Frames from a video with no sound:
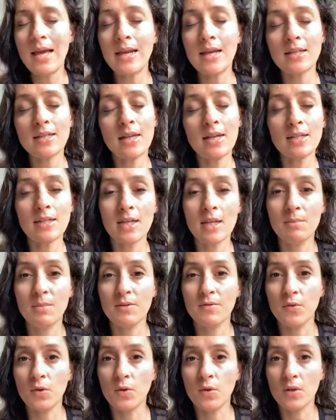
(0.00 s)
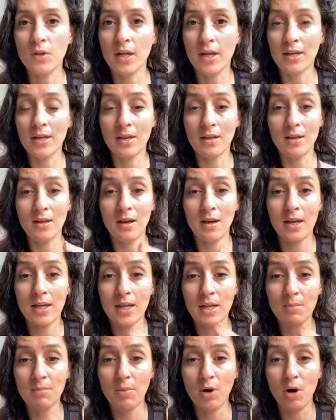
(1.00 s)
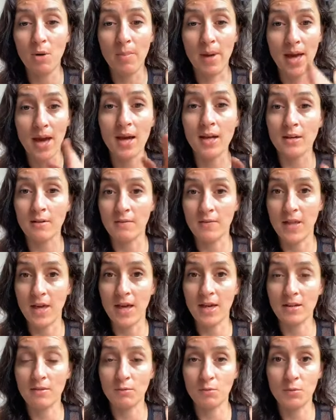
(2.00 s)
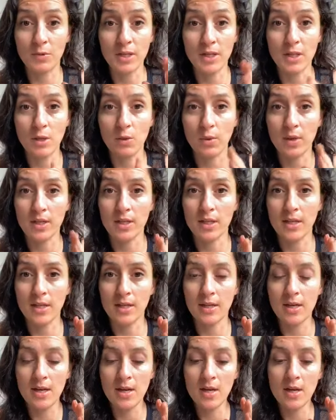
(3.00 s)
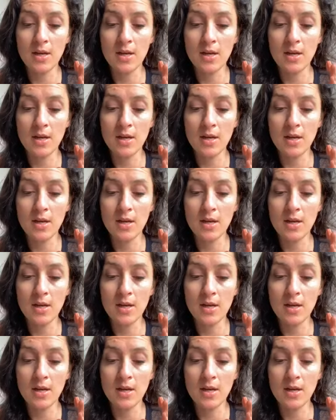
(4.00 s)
And as I said before, like, it can pop out of that really quickly.